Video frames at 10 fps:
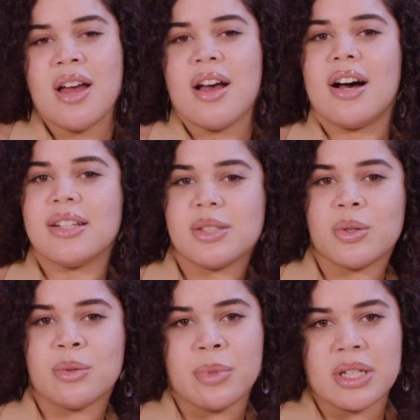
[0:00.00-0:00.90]
hustle
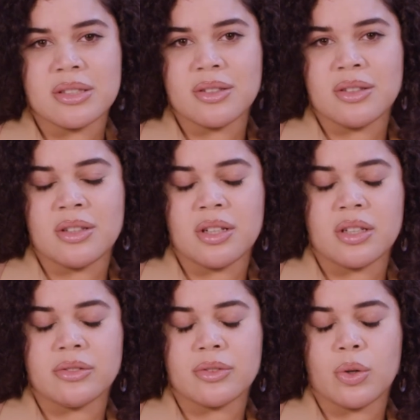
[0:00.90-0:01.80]
and bustle
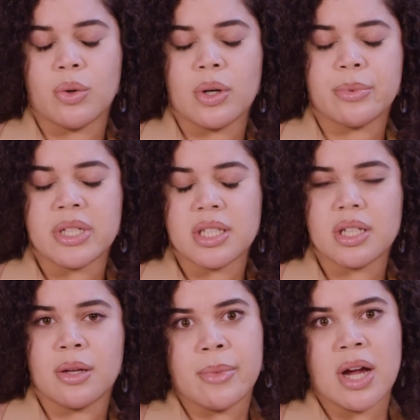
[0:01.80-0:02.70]
of corporate
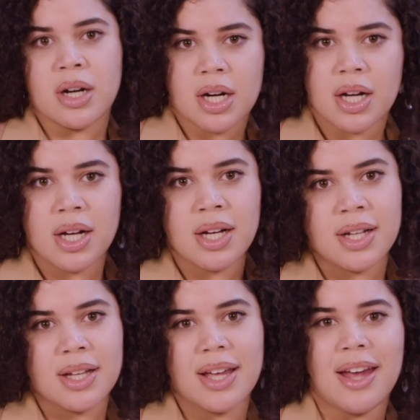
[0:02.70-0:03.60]

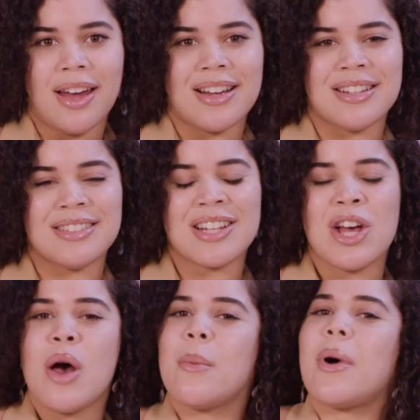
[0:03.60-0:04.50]
America and
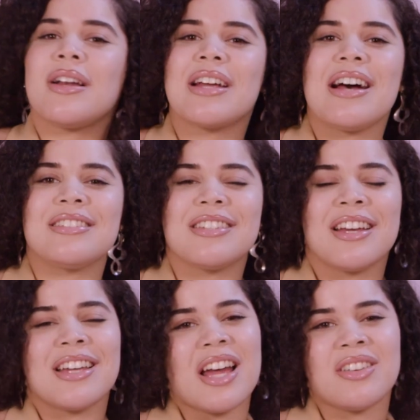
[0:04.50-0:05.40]

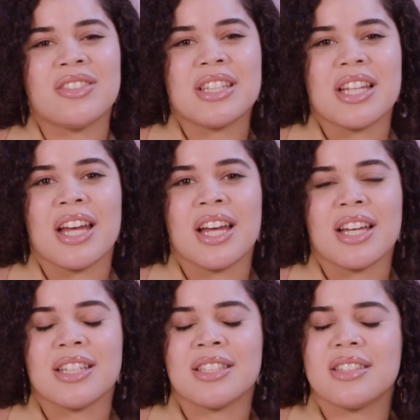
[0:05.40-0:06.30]
podcasting and
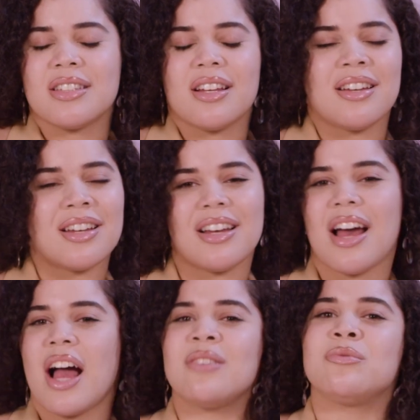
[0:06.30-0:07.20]
everything.
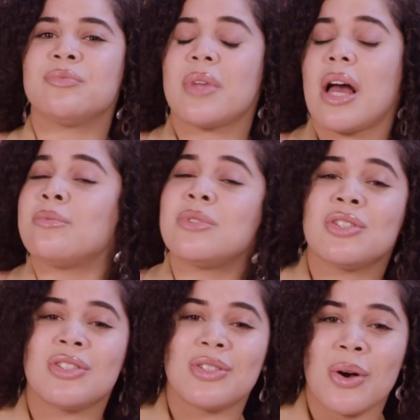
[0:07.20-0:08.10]
I'm
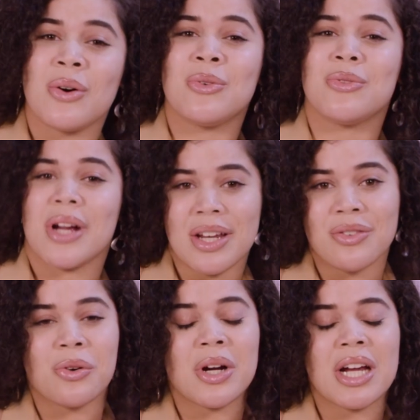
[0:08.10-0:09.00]
just so ready
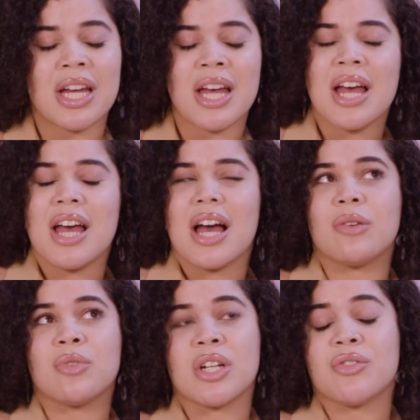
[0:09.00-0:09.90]
for it.
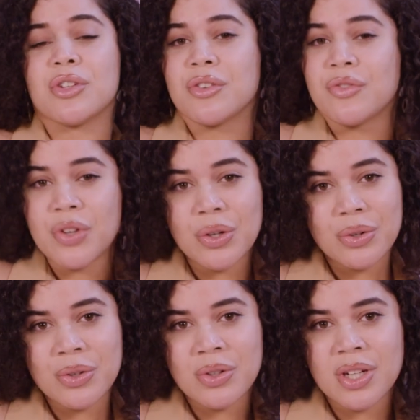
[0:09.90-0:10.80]
I'm ready for the
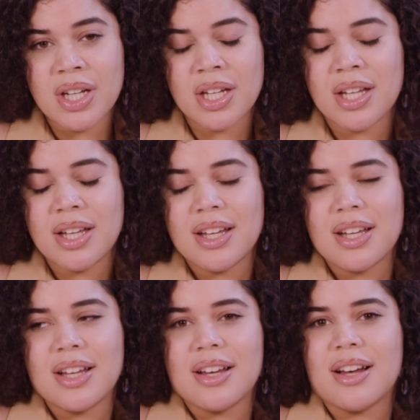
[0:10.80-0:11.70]
food.
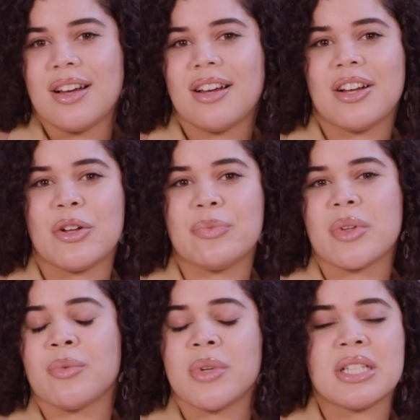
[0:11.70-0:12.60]
I'm
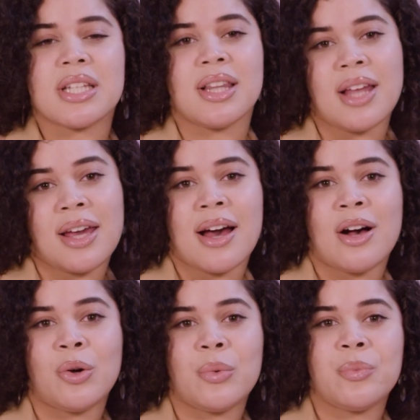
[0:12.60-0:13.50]
ready to lay
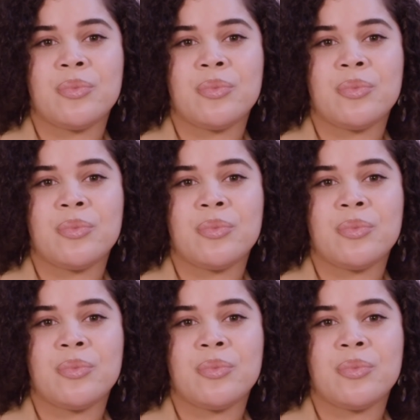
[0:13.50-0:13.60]
out.